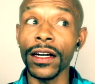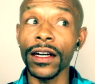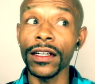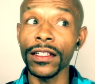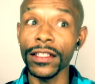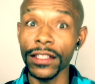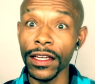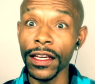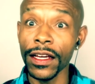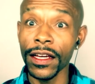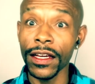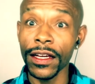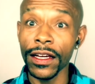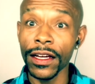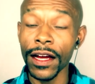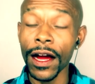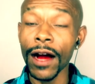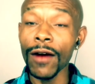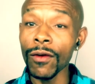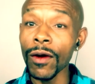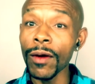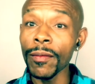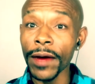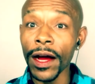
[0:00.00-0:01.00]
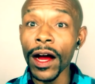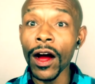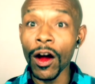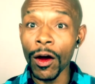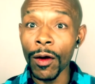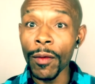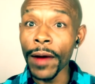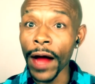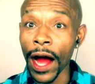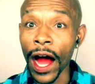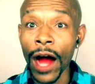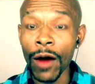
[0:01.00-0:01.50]
Yeah, I want
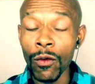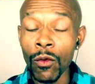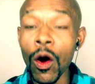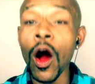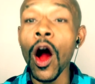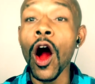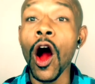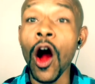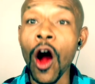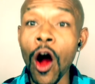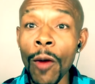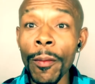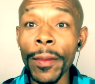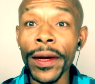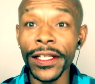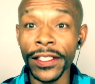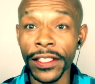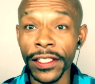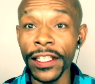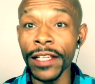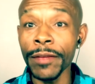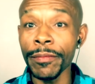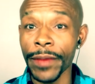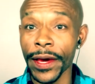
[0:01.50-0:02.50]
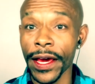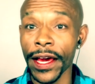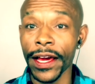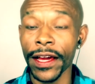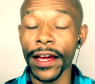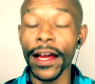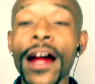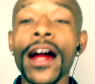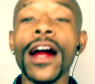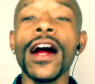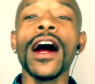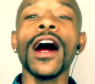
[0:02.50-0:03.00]
all my shit back.
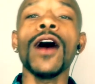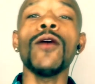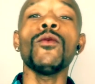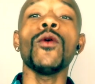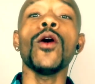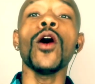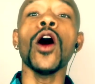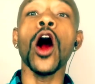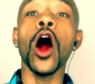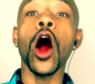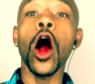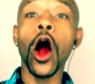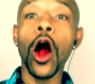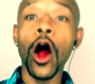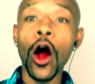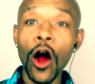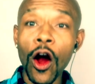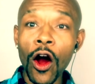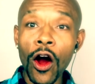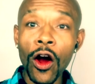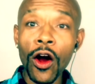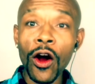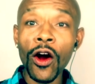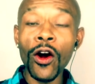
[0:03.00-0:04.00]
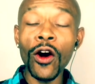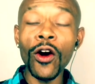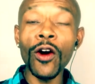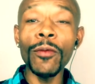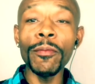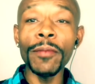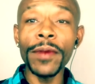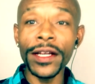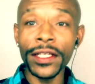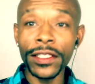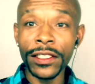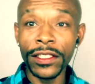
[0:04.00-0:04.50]
I want
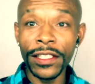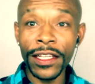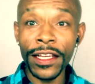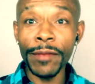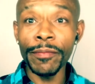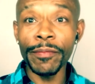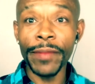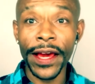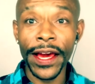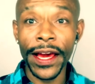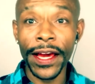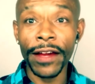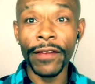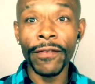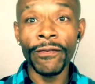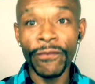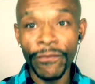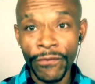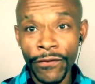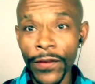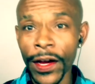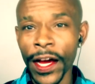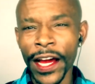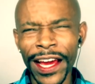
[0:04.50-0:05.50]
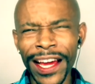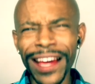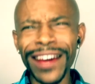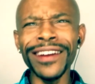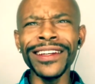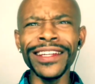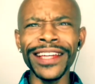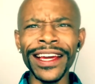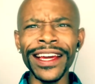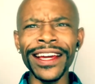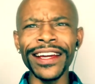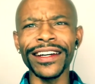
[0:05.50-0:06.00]
all my shit back.
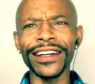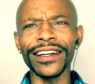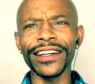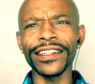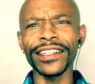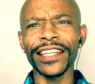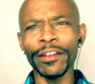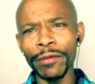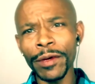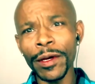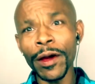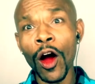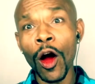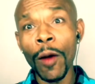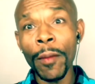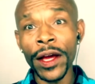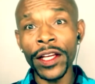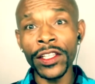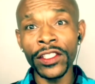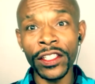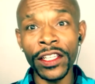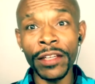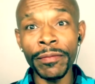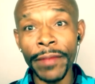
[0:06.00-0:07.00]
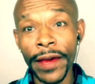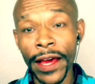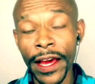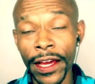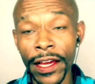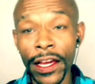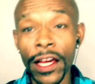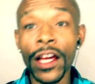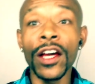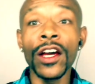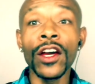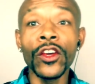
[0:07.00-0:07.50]
Hell yeah, give me all my shit back.